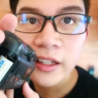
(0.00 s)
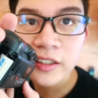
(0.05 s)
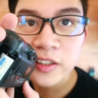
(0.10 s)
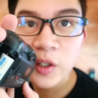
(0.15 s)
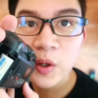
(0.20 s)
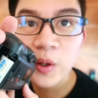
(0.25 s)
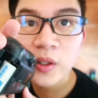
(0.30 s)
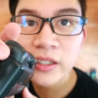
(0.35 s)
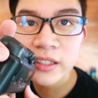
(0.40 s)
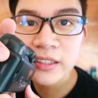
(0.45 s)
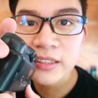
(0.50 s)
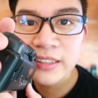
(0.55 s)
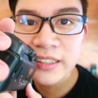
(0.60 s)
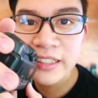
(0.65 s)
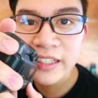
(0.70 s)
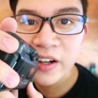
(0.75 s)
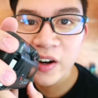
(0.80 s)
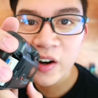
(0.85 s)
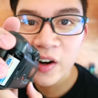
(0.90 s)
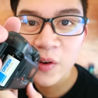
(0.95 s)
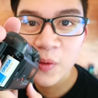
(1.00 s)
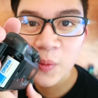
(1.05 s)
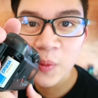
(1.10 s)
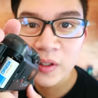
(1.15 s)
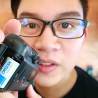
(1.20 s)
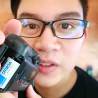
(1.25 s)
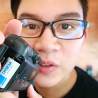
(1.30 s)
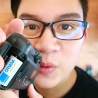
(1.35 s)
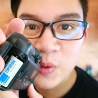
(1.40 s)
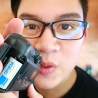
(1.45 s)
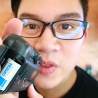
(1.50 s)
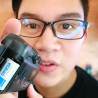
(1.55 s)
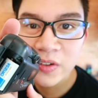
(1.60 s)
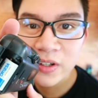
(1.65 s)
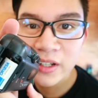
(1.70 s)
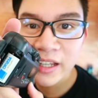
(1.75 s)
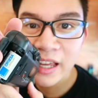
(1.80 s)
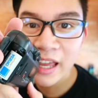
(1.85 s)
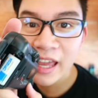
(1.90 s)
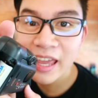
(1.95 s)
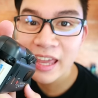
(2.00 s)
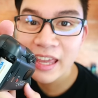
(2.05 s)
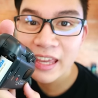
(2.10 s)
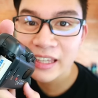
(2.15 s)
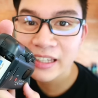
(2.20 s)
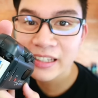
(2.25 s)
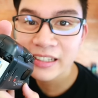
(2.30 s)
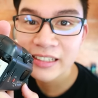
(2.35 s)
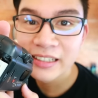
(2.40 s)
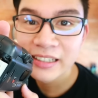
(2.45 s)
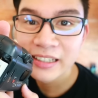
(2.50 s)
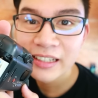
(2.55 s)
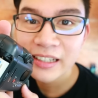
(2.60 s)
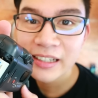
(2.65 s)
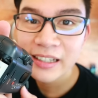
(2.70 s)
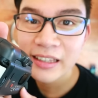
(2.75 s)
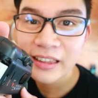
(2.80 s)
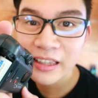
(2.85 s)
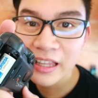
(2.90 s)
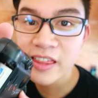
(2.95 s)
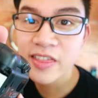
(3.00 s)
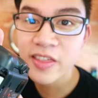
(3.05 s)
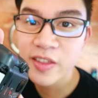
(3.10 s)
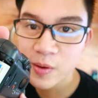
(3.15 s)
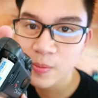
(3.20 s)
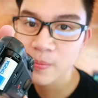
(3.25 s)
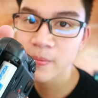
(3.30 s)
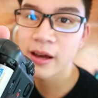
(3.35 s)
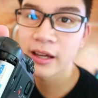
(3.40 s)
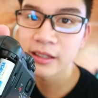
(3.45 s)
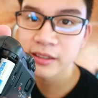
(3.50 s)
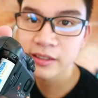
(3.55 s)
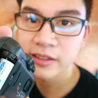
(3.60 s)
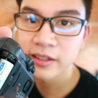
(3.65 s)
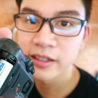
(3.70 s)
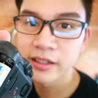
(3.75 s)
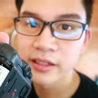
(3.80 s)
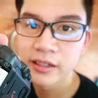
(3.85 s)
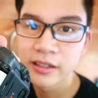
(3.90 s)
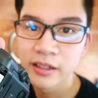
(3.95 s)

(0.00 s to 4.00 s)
It's called a CR123A lithium battery.